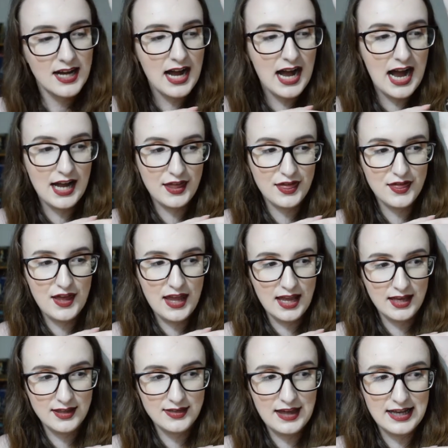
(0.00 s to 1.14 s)
I
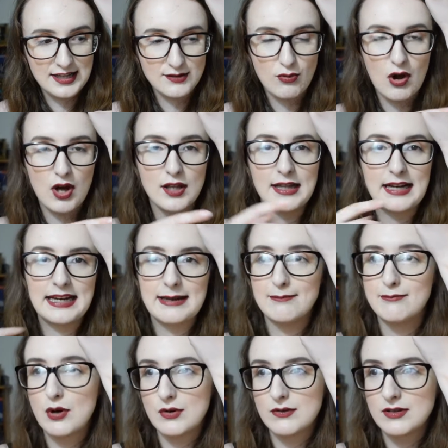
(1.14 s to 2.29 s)
think that's what like
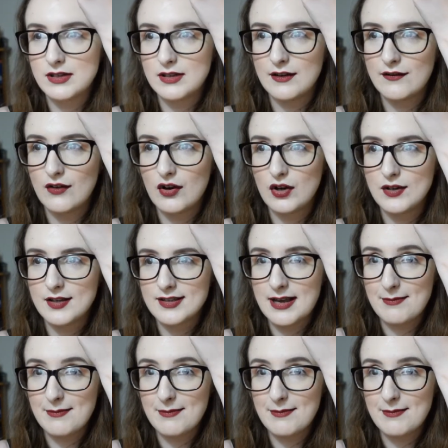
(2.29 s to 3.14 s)
most of us,